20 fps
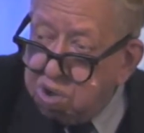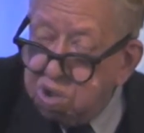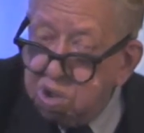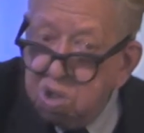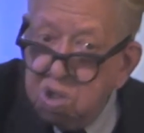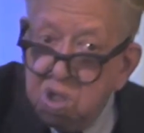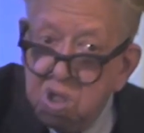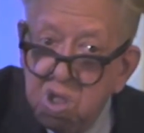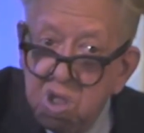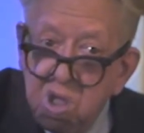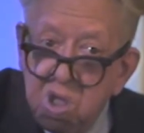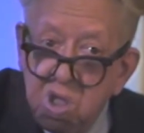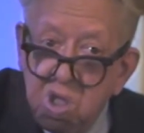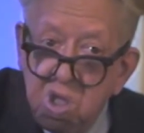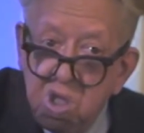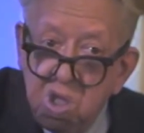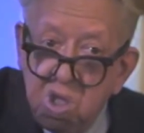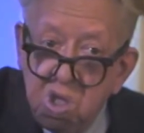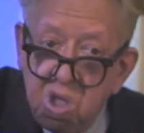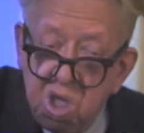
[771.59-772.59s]
Mm -hmm
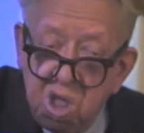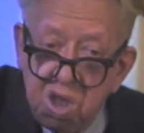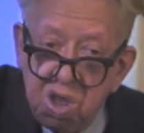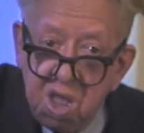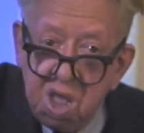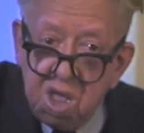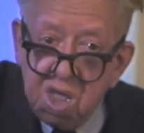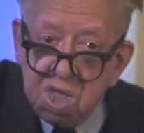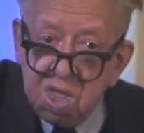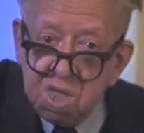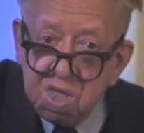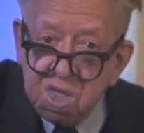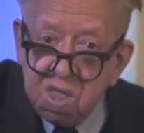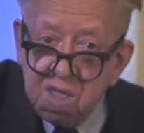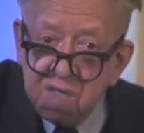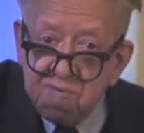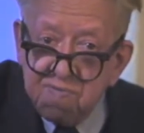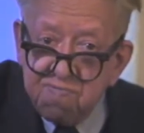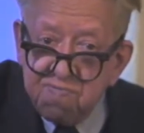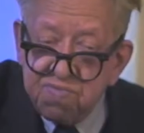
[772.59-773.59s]
and I
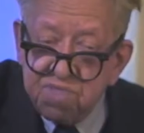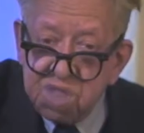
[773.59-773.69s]
had